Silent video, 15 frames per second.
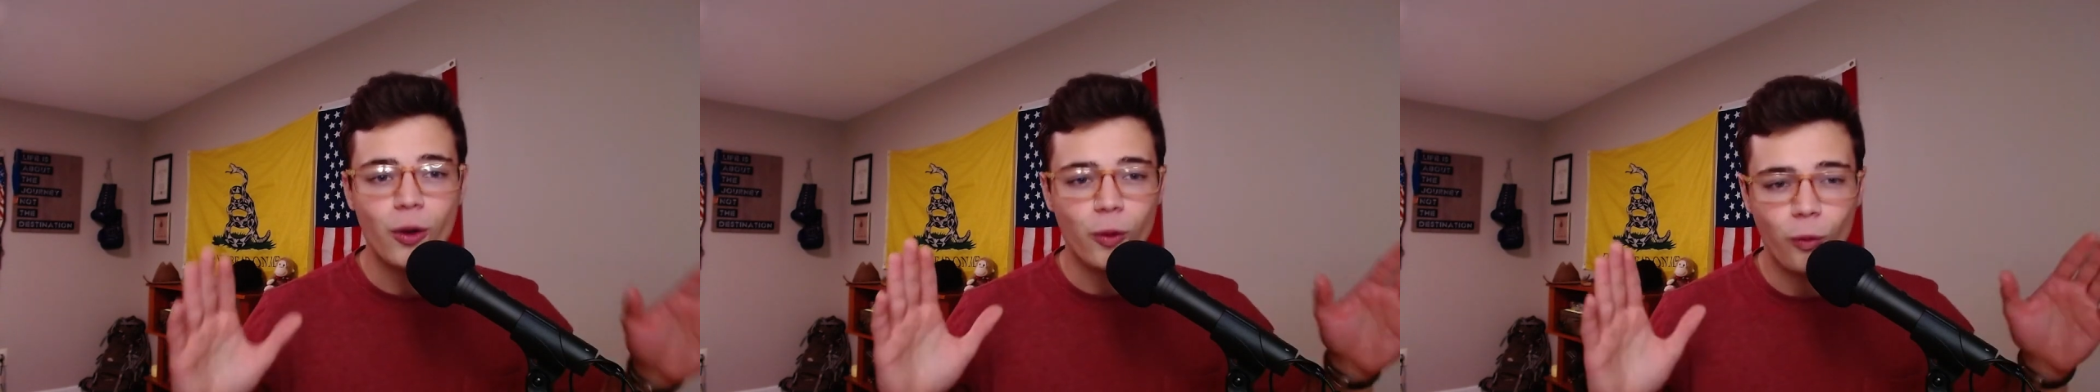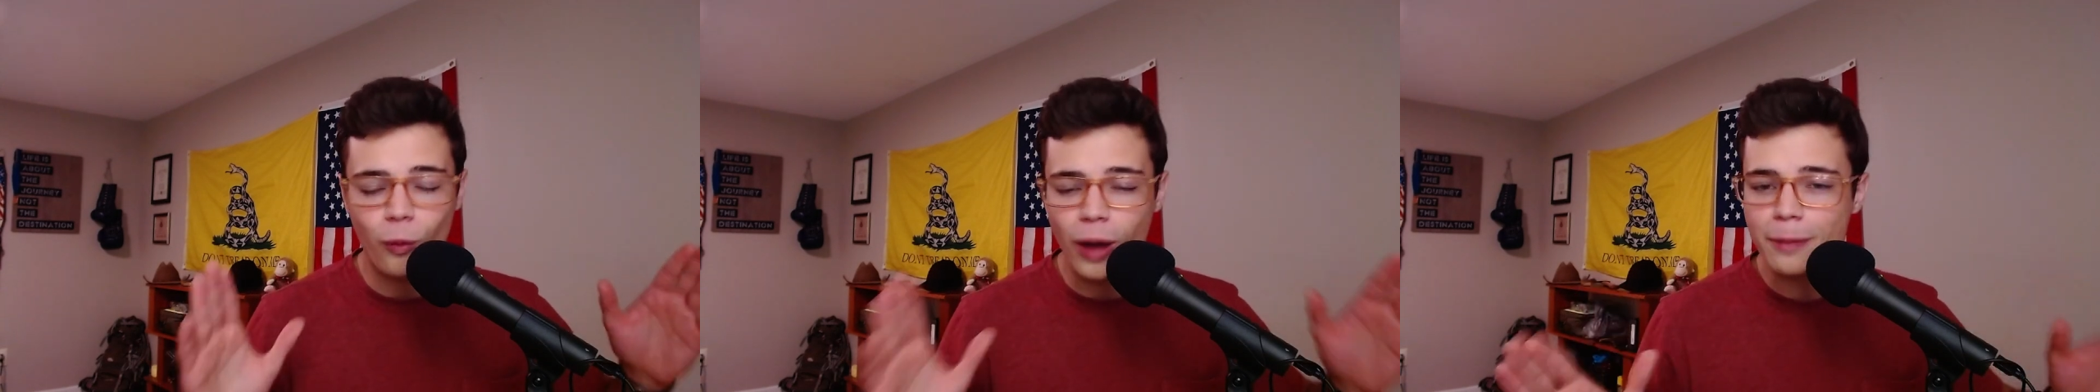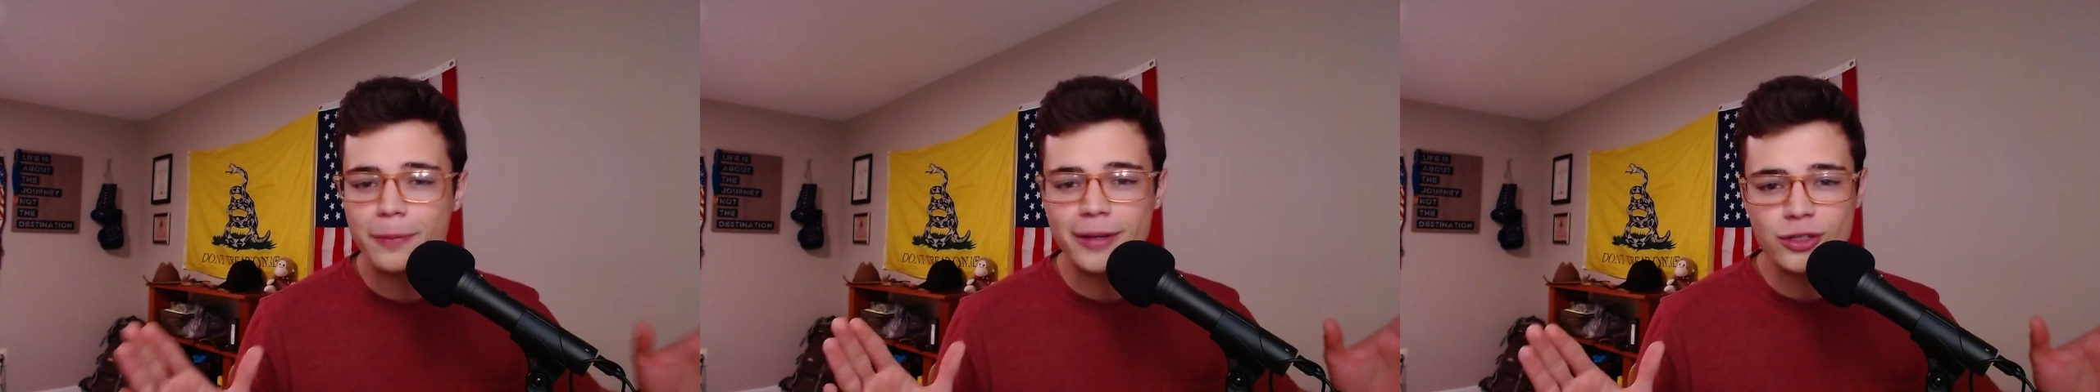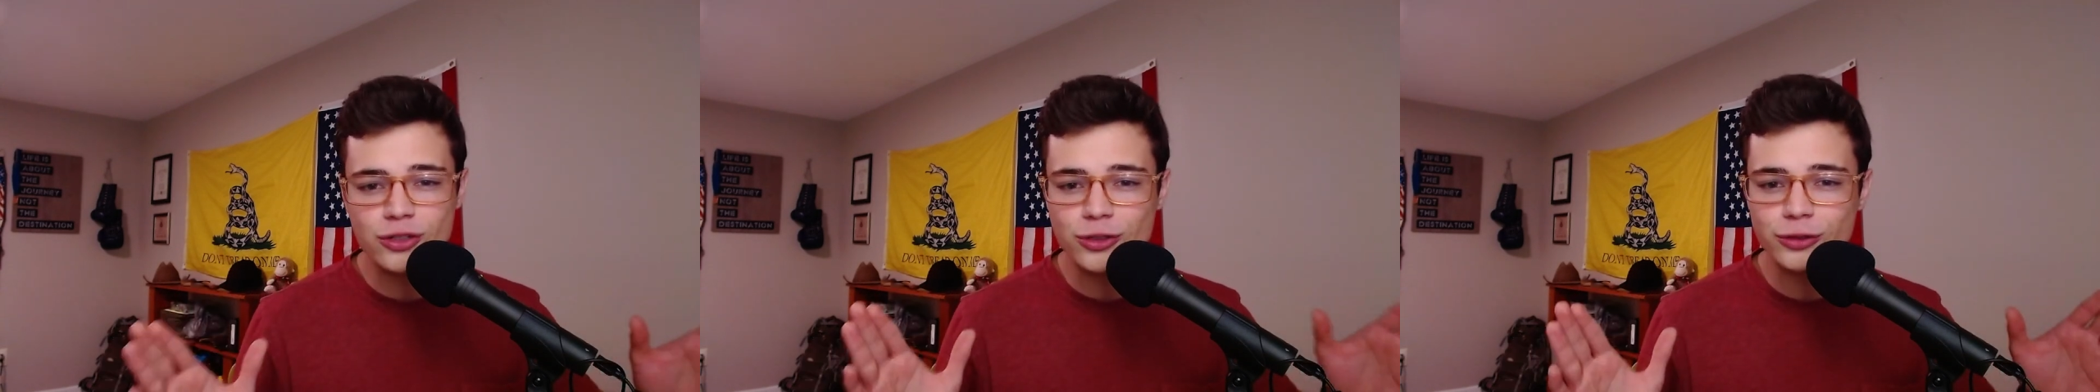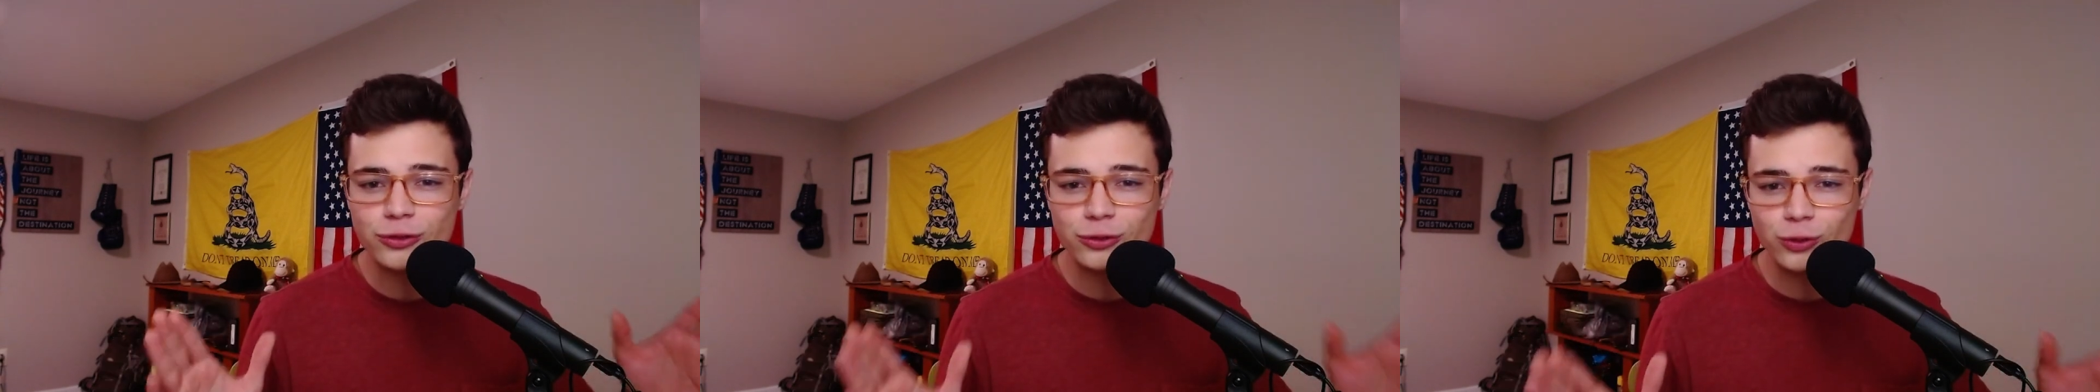
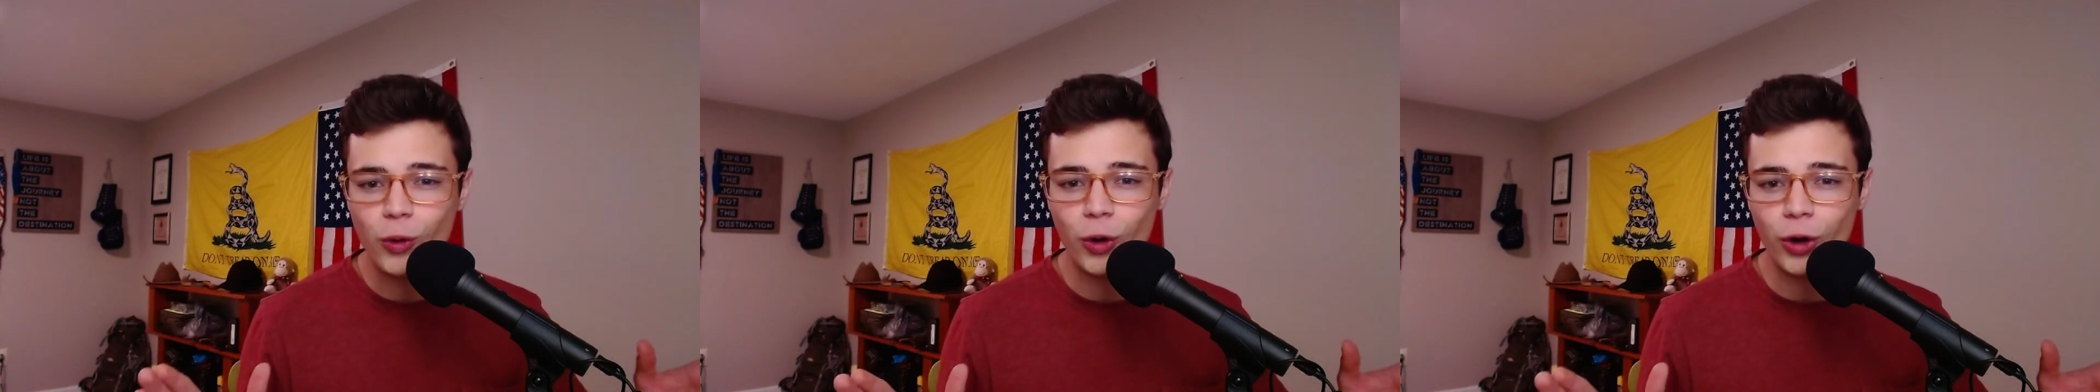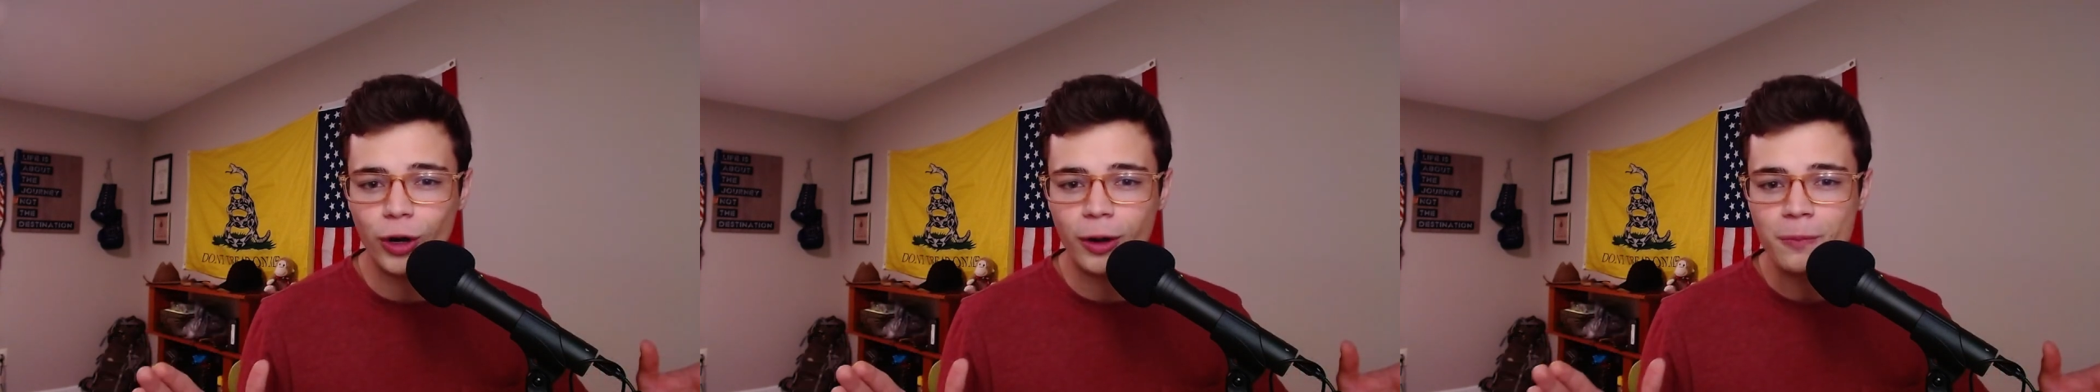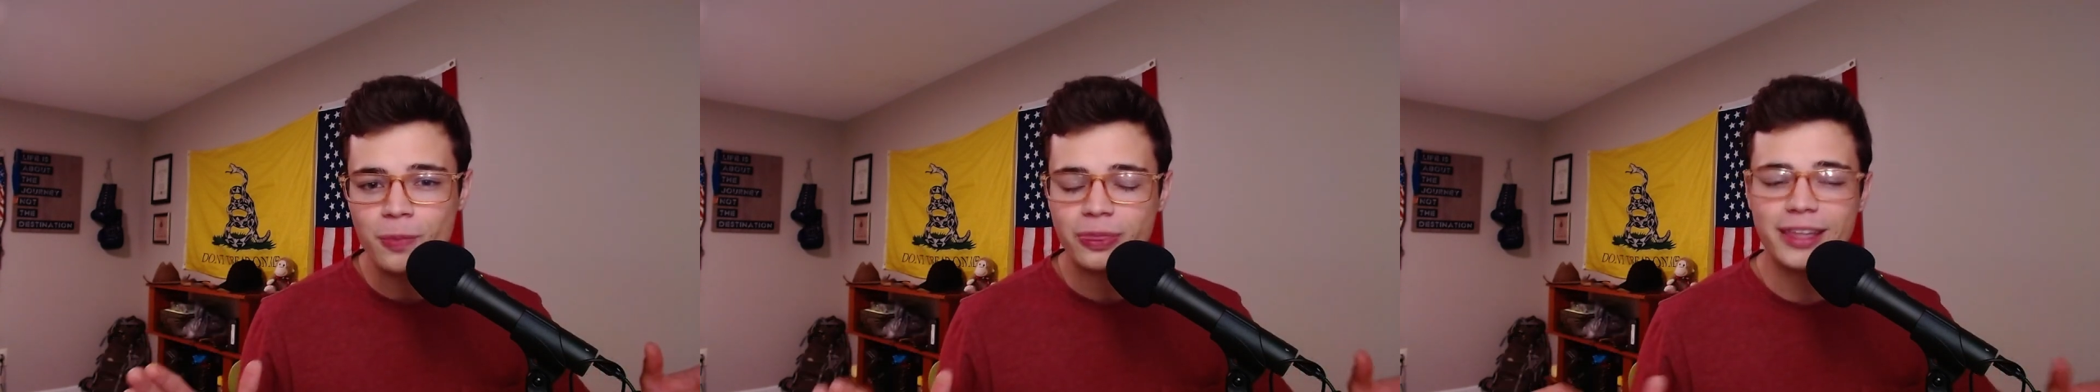weapons of war